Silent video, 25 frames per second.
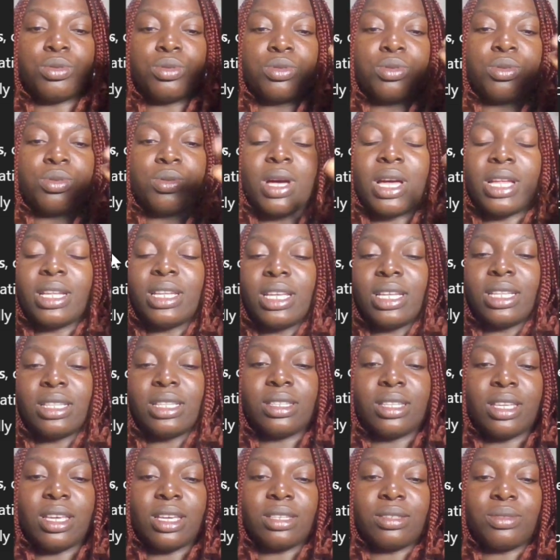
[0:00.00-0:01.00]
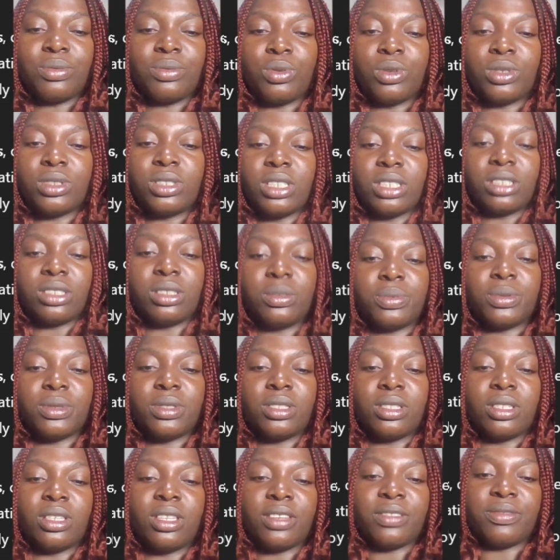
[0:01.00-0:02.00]
So and then here's what
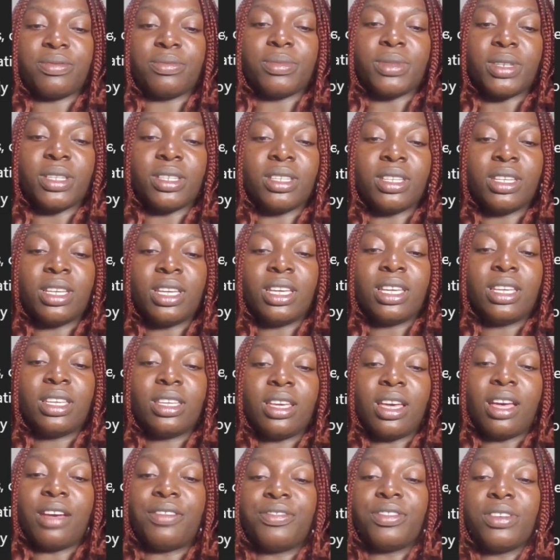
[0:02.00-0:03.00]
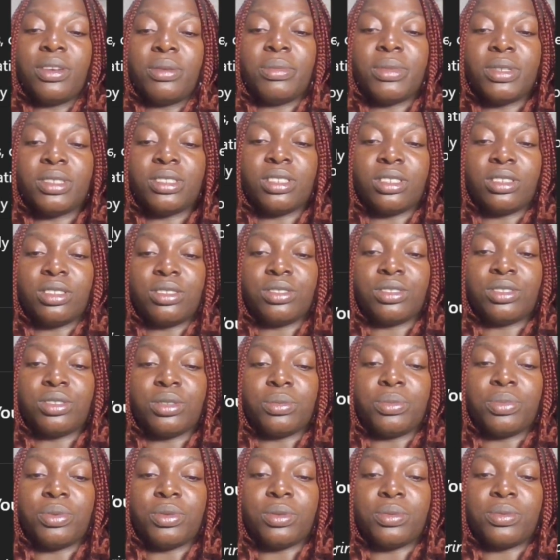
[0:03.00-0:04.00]
ChatGPT gave me. Yeah, for image
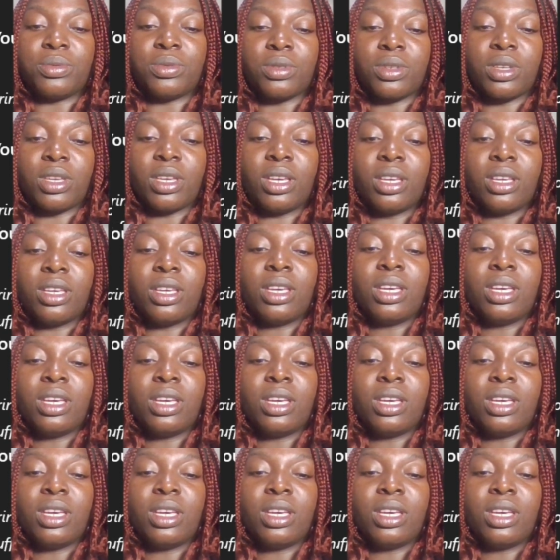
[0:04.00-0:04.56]
generation prompts, okay?